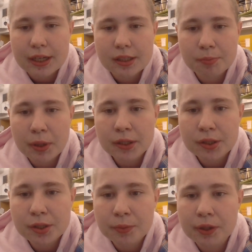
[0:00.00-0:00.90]
as
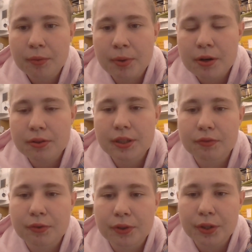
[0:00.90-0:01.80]
opposed to when they're posing
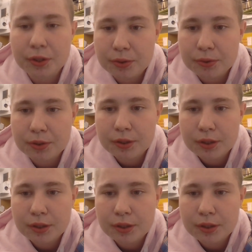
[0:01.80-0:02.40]
for a nude.